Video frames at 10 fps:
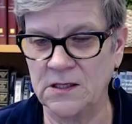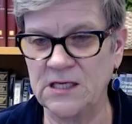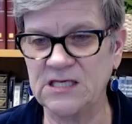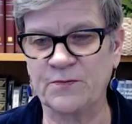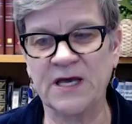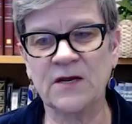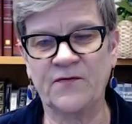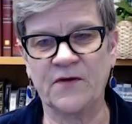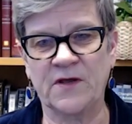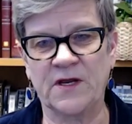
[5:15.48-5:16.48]
He's
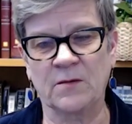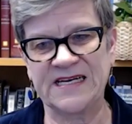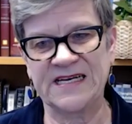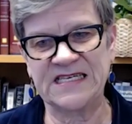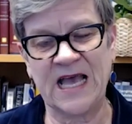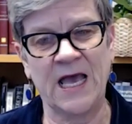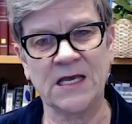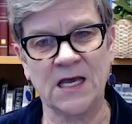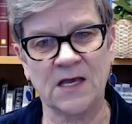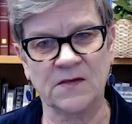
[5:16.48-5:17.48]
benefiting by
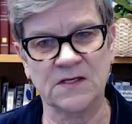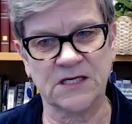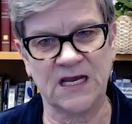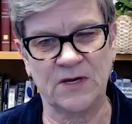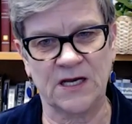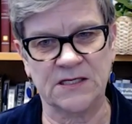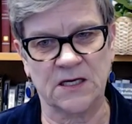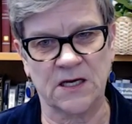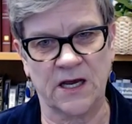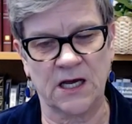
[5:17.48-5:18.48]
tagging the statement as
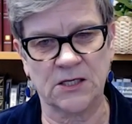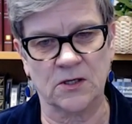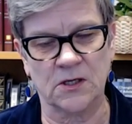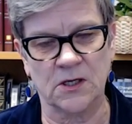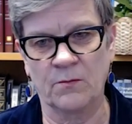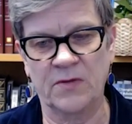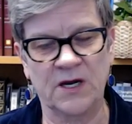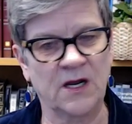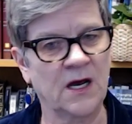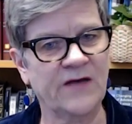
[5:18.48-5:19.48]
inaccurate,
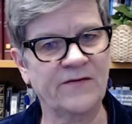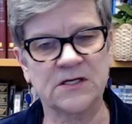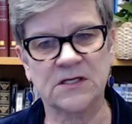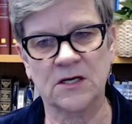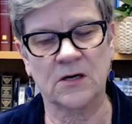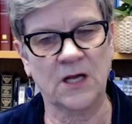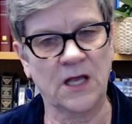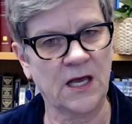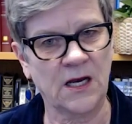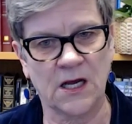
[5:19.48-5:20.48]
but not having to take on
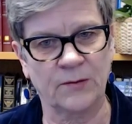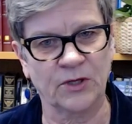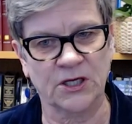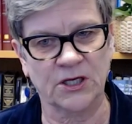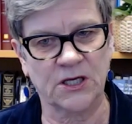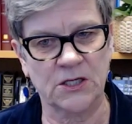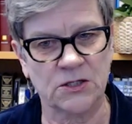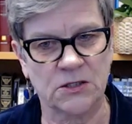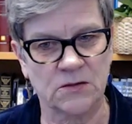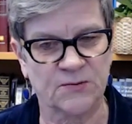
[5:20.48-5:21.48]
any obligation
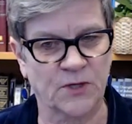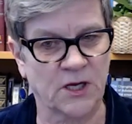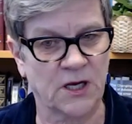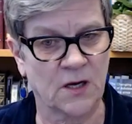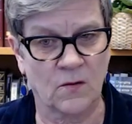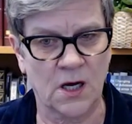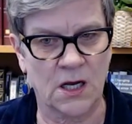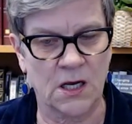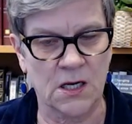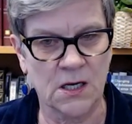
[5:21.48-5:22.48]
to explain
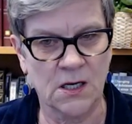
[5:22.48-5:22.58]
why.